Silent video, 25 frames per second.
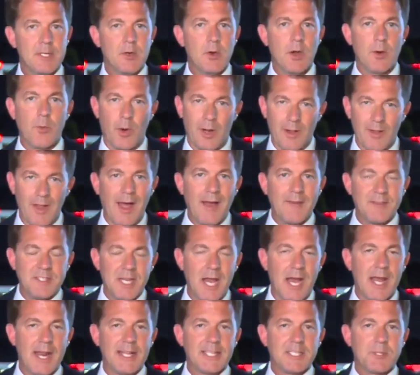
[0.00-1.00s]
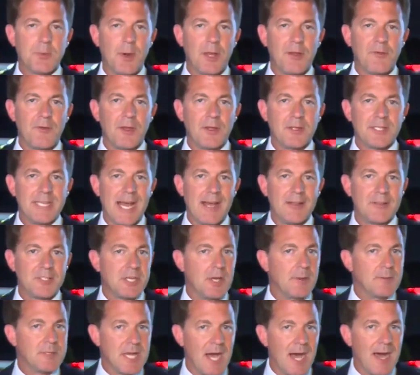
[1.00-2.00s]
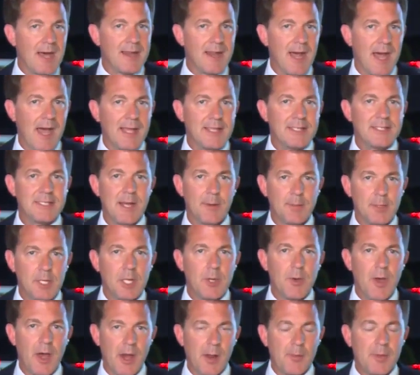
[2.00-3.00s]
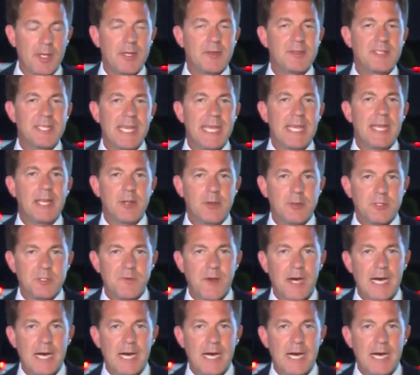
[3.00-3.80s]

Reporting live tonight in Springfield Township, Todd Dykes, WLWT News